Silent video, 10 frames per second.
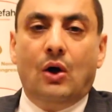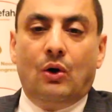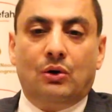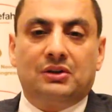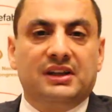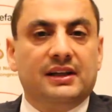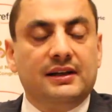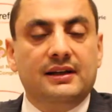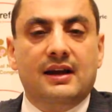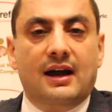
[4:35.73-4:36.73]
or
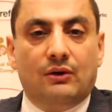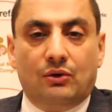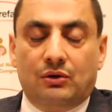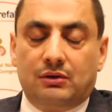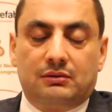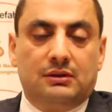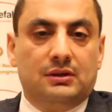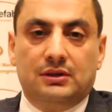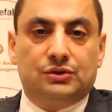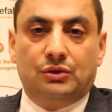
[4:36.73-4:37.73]
diarrhea
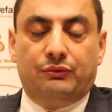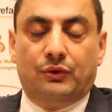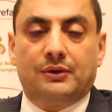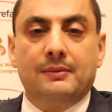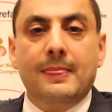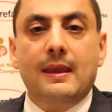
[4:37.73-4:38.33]
or so forth.